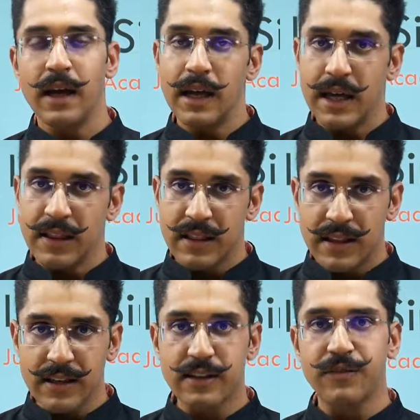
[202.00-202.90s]
In
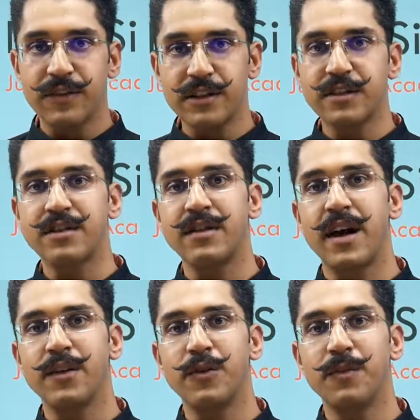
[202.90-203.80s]
this first
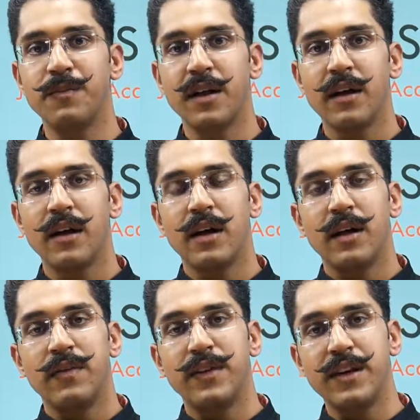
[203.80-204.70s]
scenario,
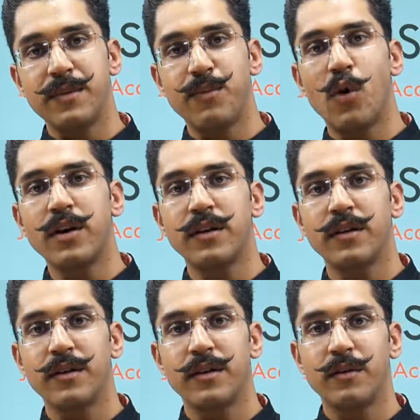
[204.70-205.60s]
the report
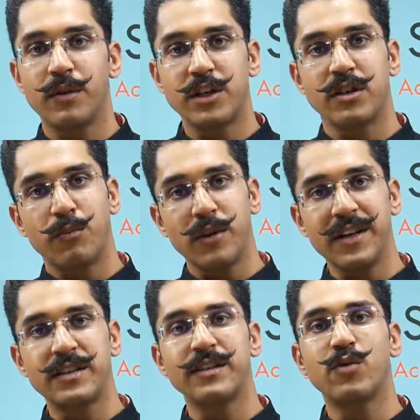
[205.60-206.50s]
which the
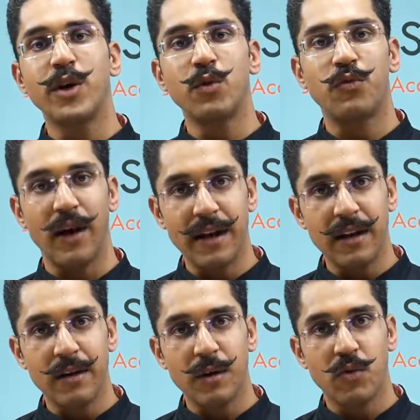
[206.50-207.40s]
police is going to file
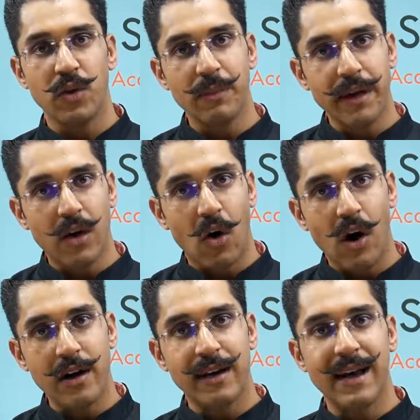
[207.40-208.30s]
will be
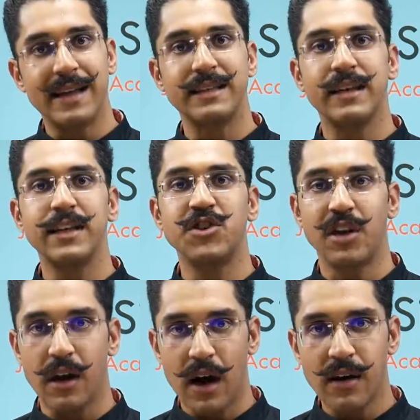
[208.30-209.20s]
called as a
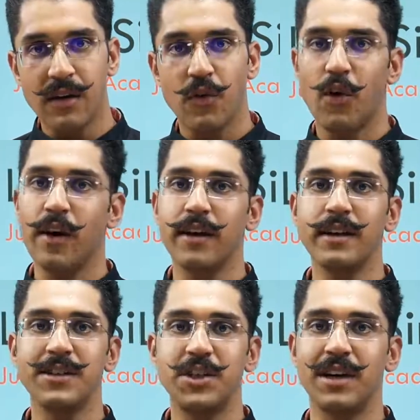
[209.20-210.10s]
challan or a
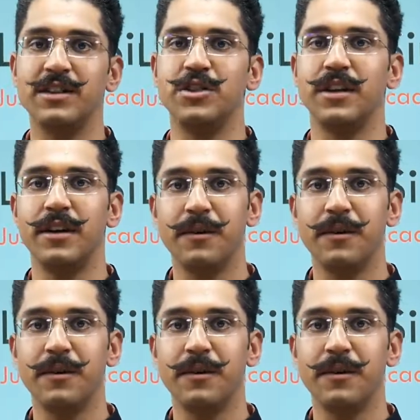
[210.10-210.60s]
charge sheet.